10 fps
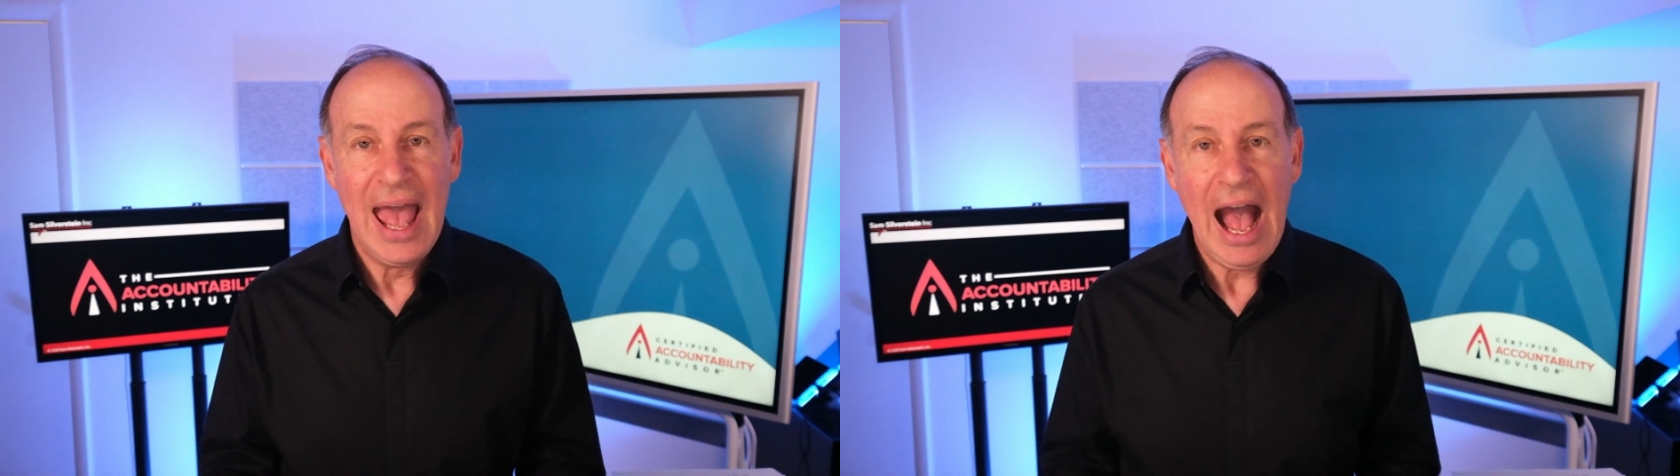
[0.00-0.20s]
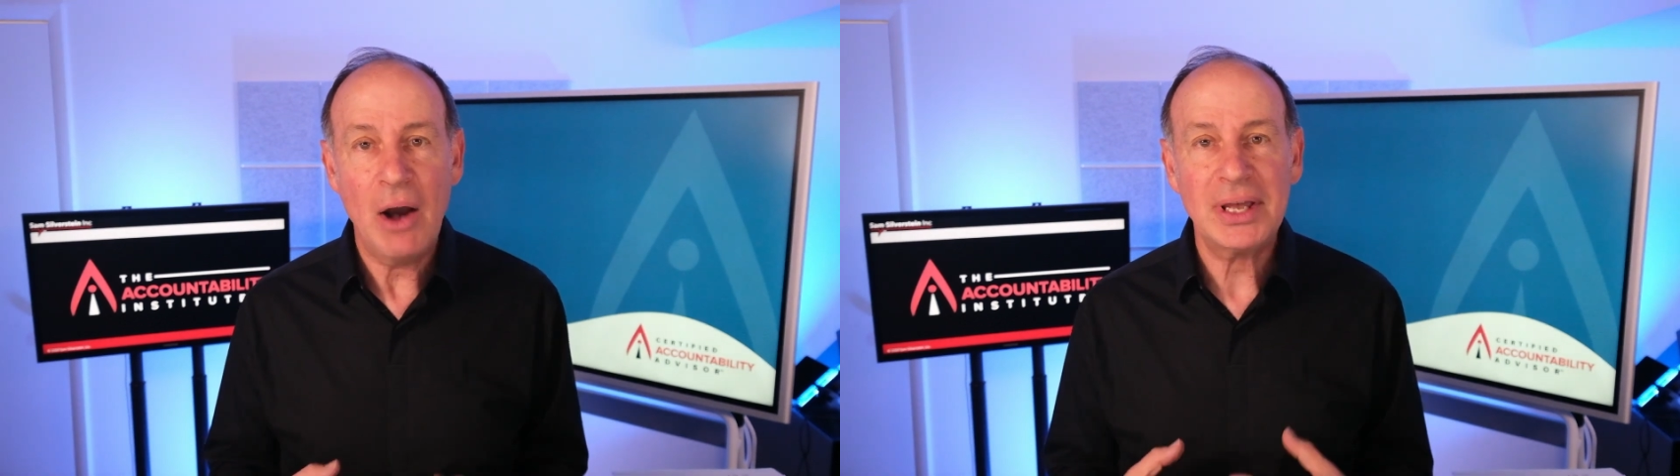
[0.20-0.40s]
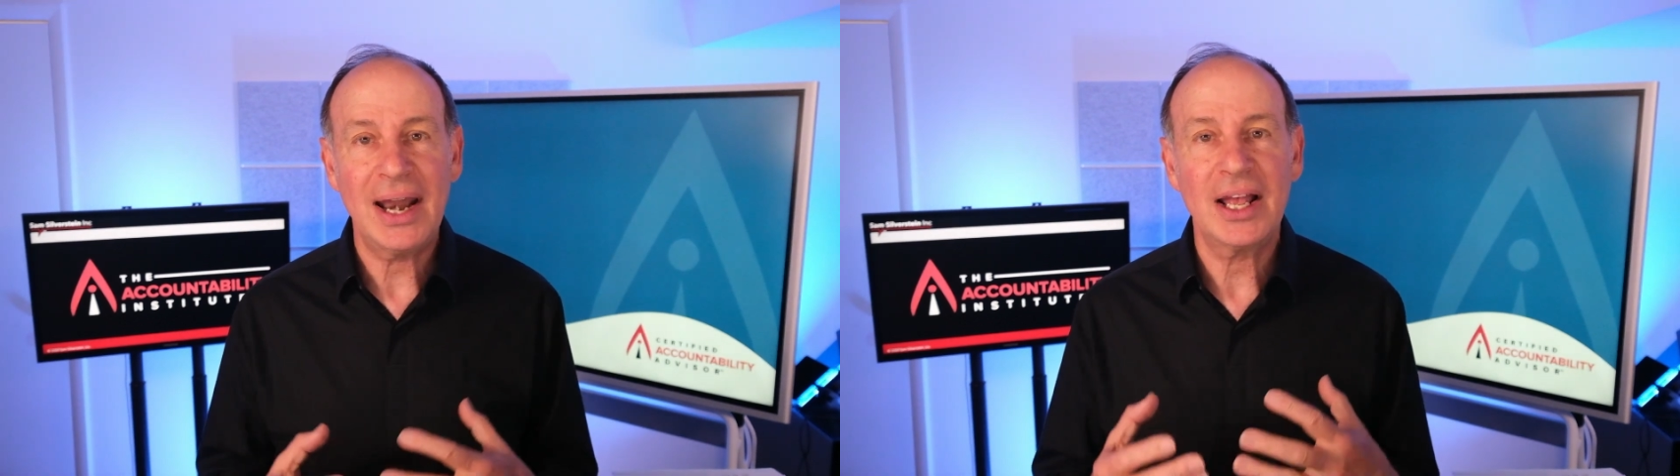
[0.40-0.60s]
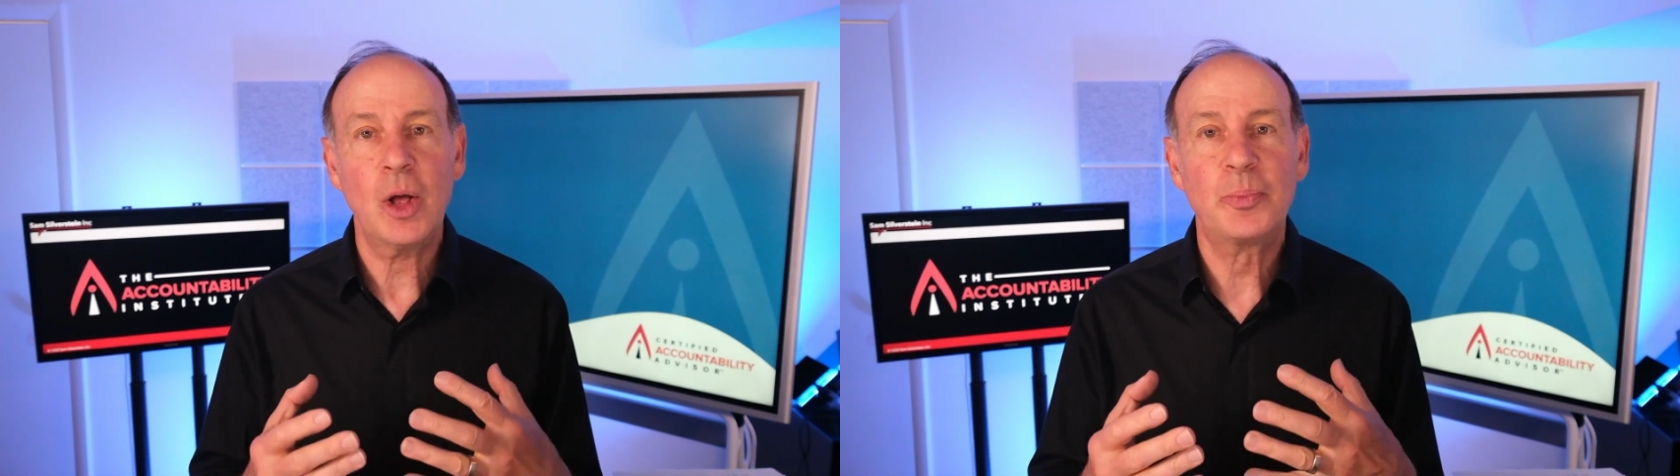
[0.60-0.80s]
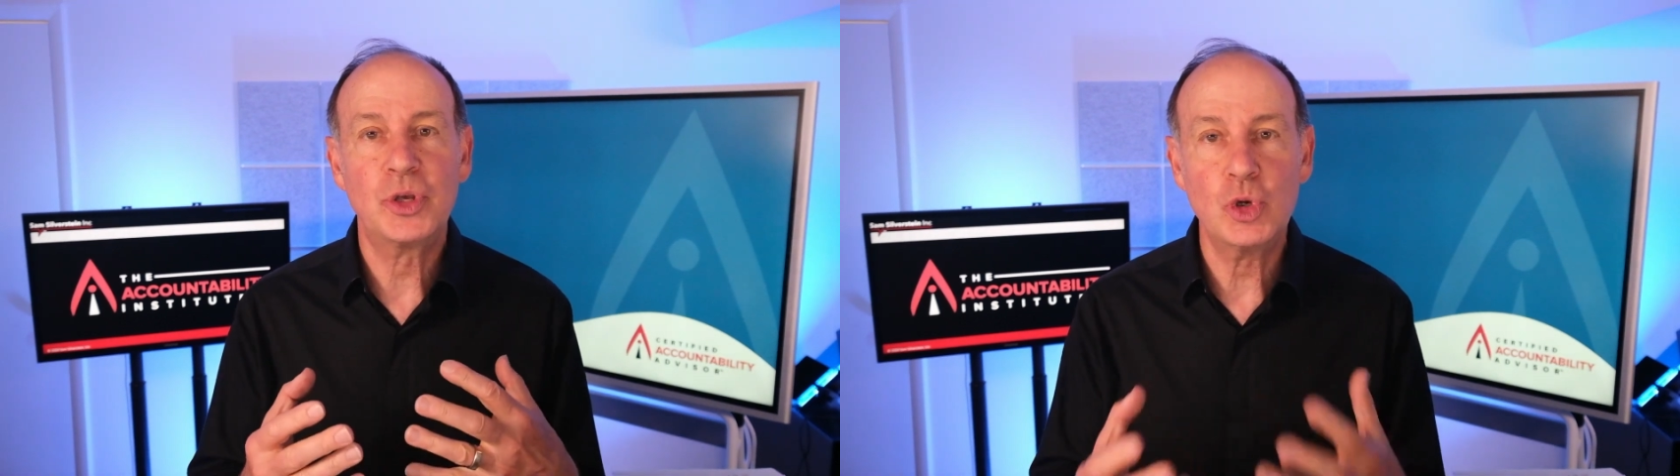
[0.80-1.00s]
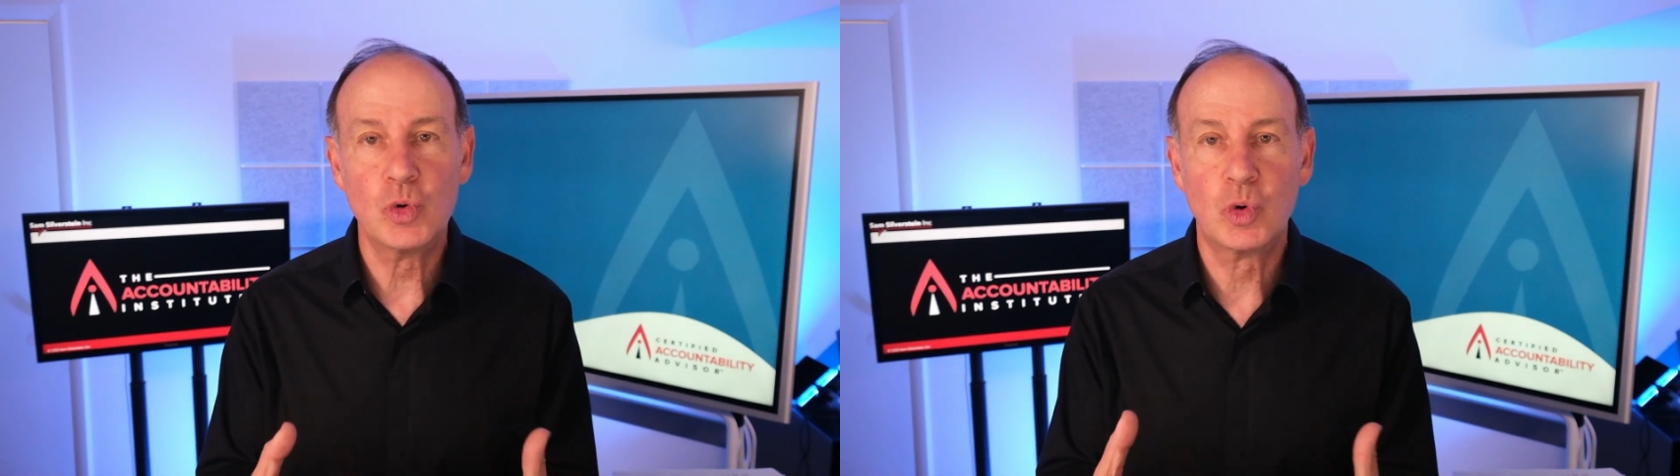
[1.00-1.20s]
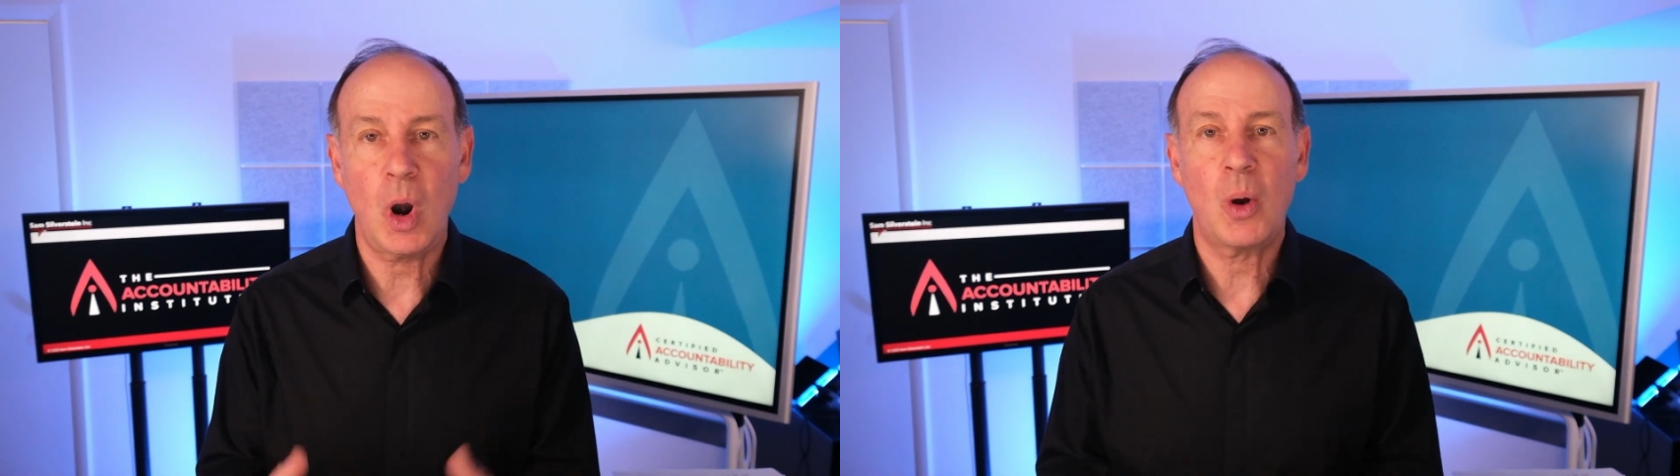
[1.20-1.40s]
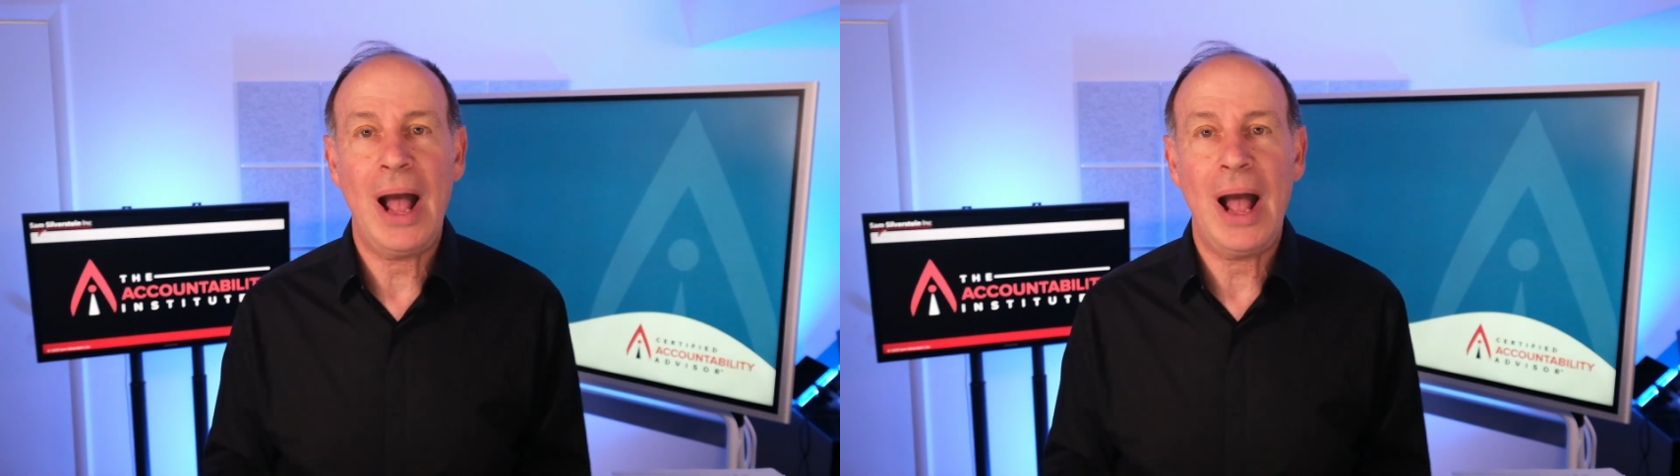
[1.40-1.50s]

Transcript: How can I help you grow?